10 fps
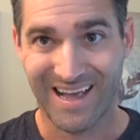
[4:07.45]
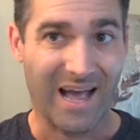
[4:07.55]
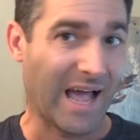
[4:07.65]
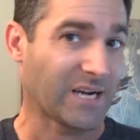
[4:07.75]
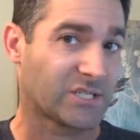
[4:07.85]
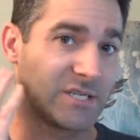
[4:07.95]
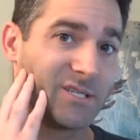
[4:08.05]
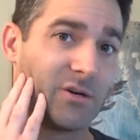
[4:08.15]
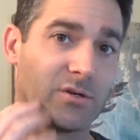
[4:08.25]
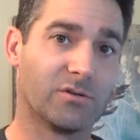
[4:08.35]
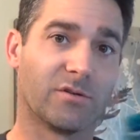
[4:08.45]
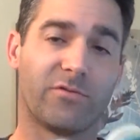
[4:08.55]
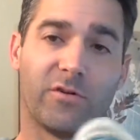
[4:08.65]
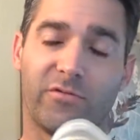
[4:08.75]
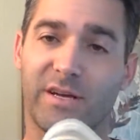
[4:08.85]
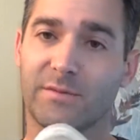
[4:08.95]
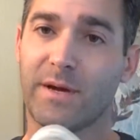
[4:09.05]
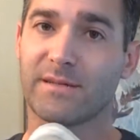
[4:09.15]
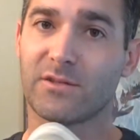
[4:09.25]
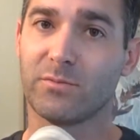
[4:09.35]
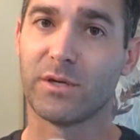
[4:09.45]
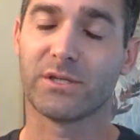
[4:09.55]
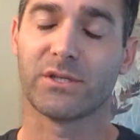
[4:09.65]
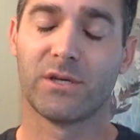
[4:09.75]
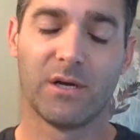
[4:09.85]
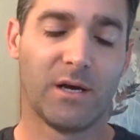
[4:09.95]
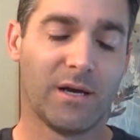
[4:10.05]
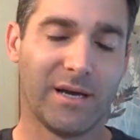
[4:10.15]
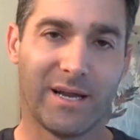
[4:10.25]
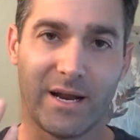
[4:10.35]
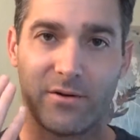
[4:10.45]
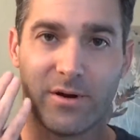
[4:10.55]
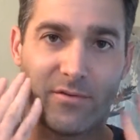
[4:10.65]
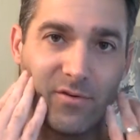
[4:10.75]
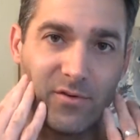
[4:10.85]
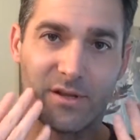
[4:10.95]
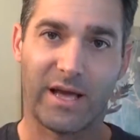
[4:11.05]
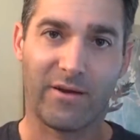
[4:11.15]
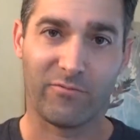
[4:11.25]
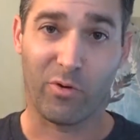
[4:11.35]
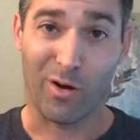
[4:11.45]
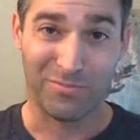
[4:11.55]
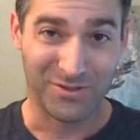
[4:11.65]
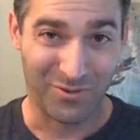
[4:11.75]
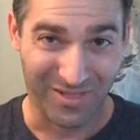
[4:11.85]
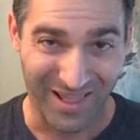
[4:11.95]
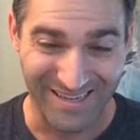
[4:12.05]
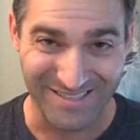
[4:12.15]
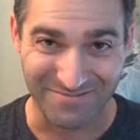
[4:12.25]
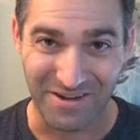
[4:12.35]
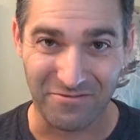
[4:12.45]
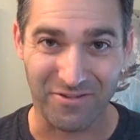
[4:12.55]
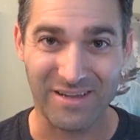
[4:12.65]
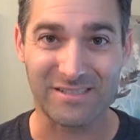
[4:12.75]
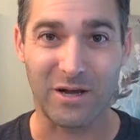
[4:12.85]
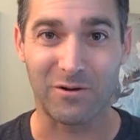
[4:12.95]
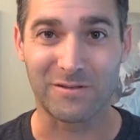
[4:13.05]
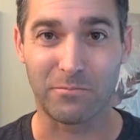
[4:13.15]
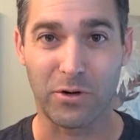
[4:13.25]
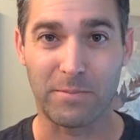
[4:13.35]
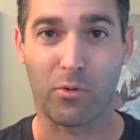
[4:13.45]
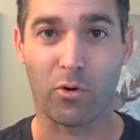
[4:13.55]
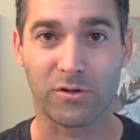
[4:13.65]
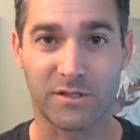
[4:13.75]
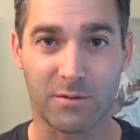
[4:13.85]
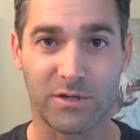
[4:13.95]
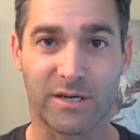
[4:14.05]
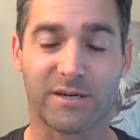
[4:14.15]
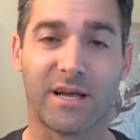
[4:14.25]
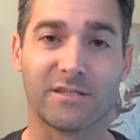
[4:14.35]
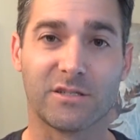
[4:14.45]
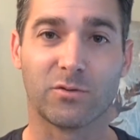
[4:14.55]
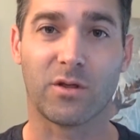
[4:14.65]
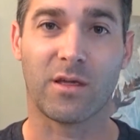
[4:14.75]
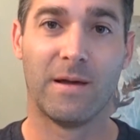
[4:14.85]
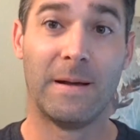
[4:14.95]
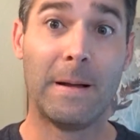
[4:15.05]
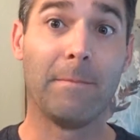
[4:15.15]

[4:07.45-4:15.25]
I actually don't use a full face mask too much, and I don't ever really have problems with lines on my face. I was a pretty poor subject to test these with.